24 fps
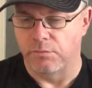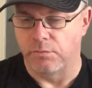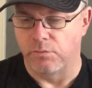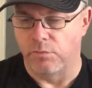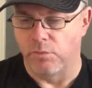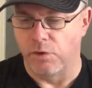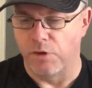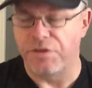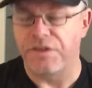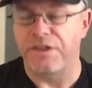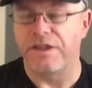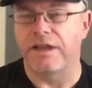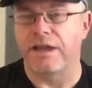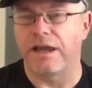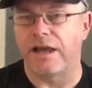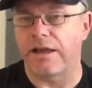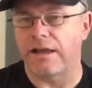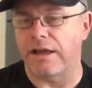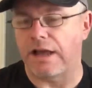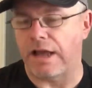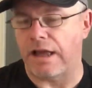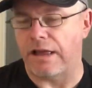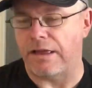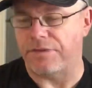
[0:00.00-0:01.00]
one thing
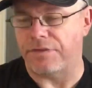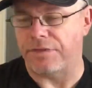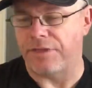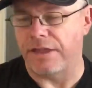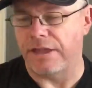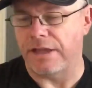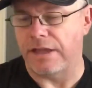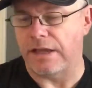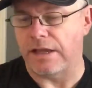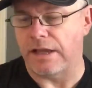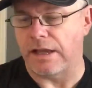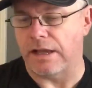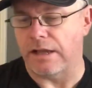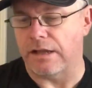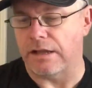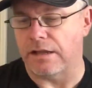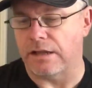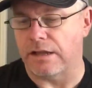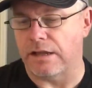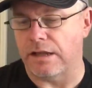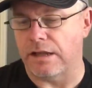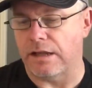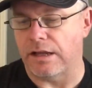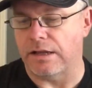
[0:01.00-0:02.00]
I think
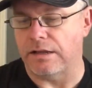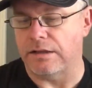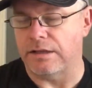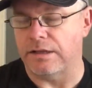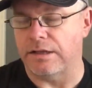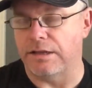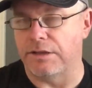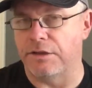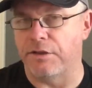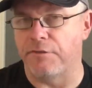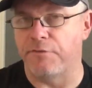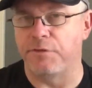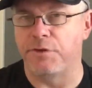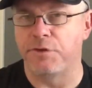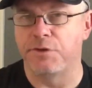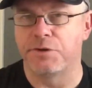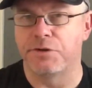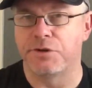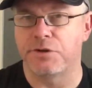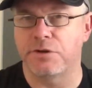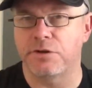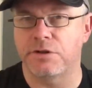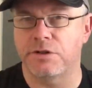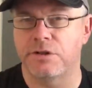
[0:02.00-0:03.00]
in the
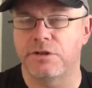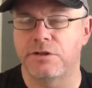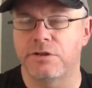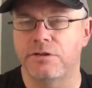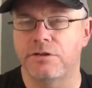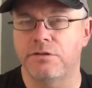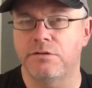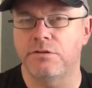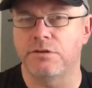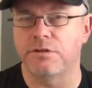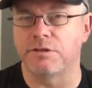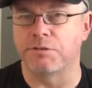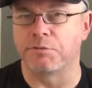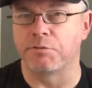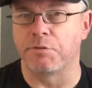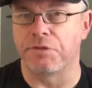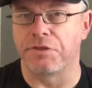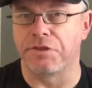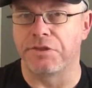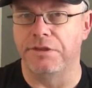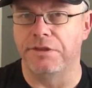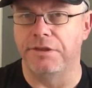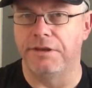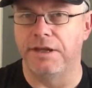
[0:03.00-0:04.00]
future too is
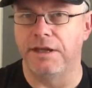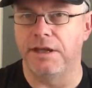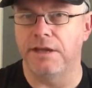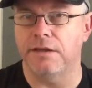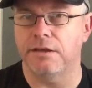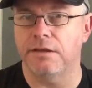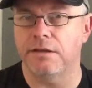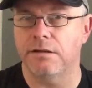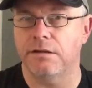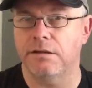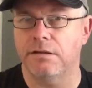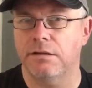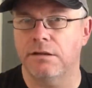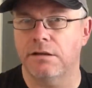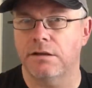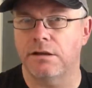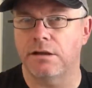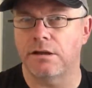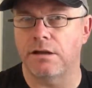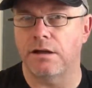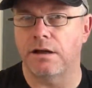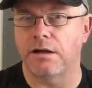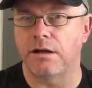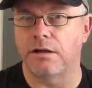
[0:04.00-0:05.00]
with gear,
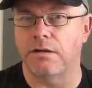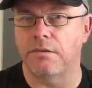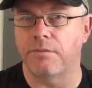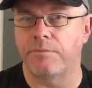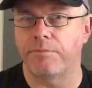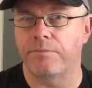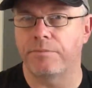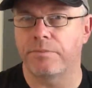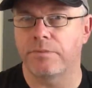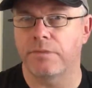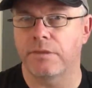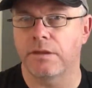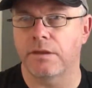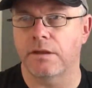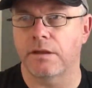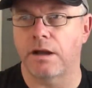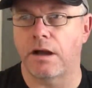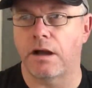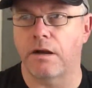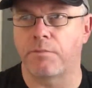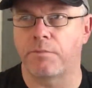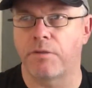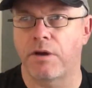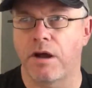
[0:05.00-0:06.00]

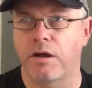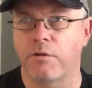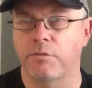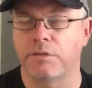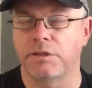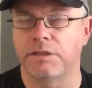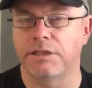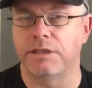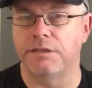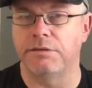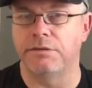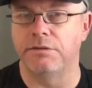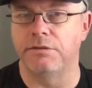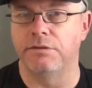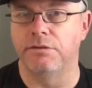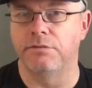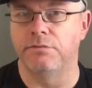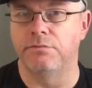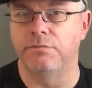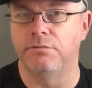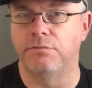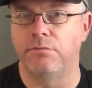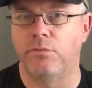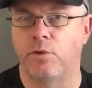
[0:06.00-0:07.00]
I'll probably
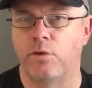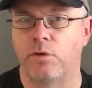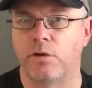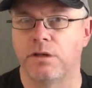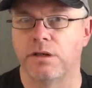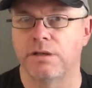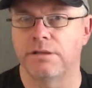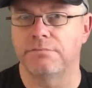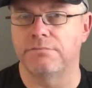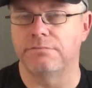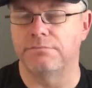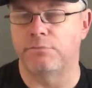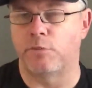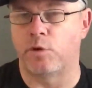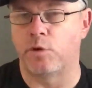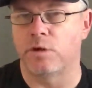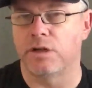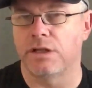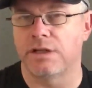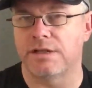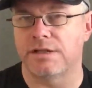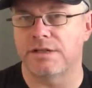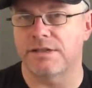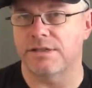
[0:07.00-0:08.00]
more or
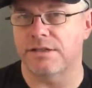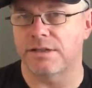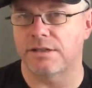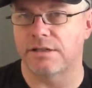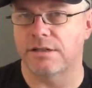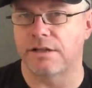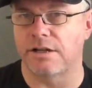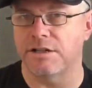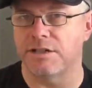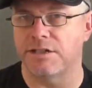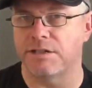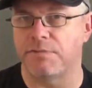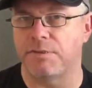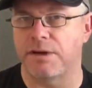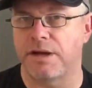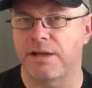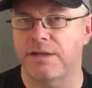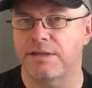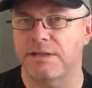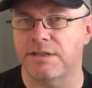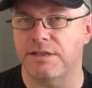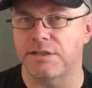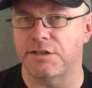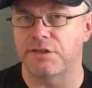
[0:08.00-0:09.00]
less
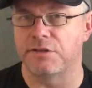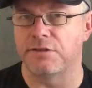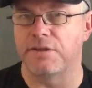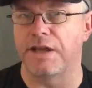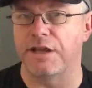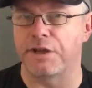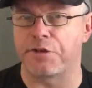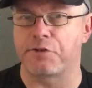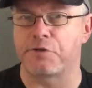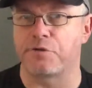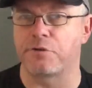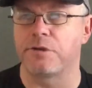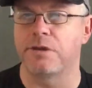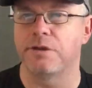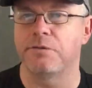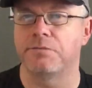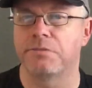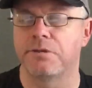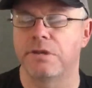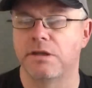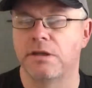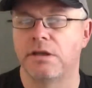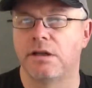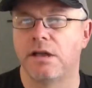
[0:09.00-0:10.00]
customize it to that trip.
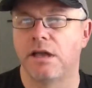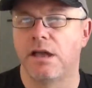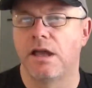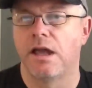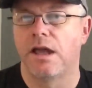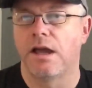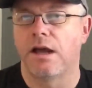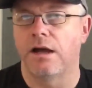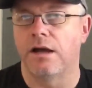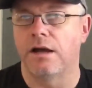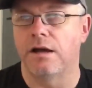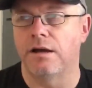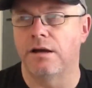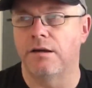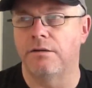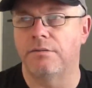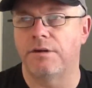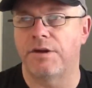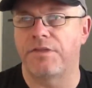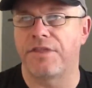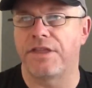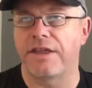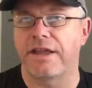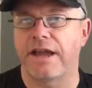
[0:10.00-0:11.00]

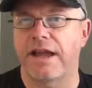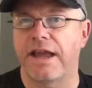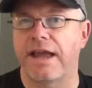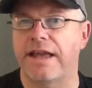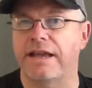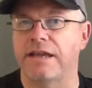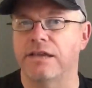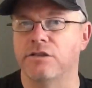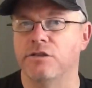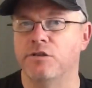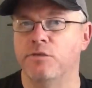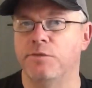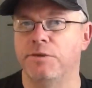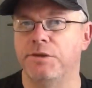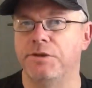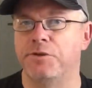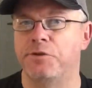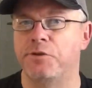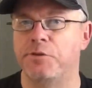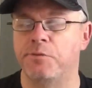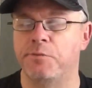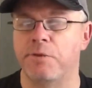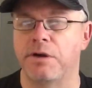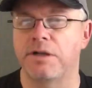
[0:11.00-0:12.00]
I think I had a little bit
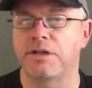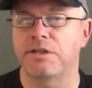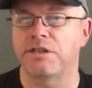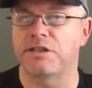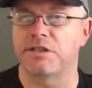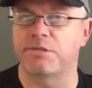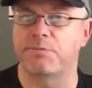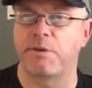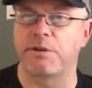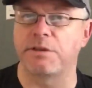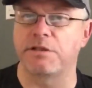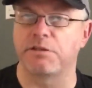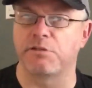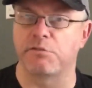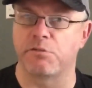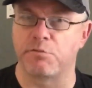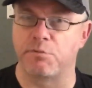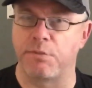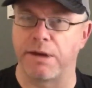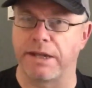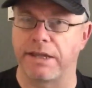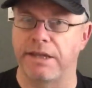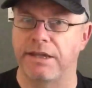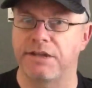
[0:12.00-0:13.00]
too much, especially with
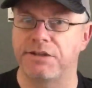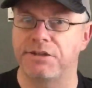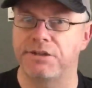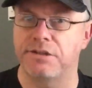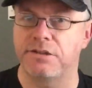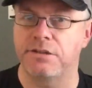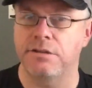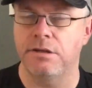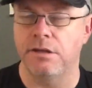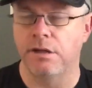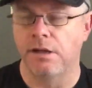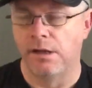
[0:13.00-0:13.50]
my kitchen.